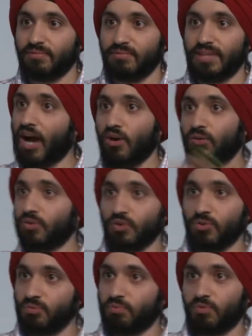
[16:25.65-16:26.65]
Now,
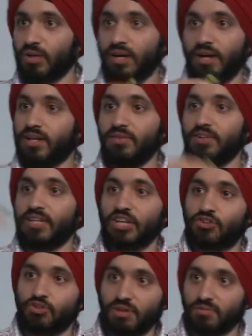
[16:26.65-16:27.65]
even
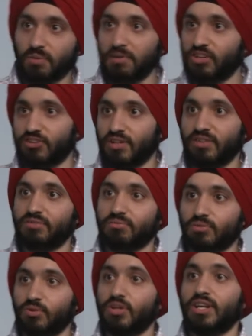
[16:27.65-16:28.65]
textual information is
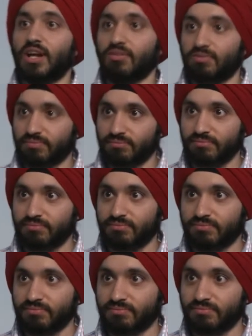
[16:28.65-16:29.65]
good enough.
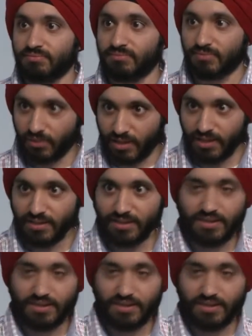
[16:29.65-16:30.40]
Okay?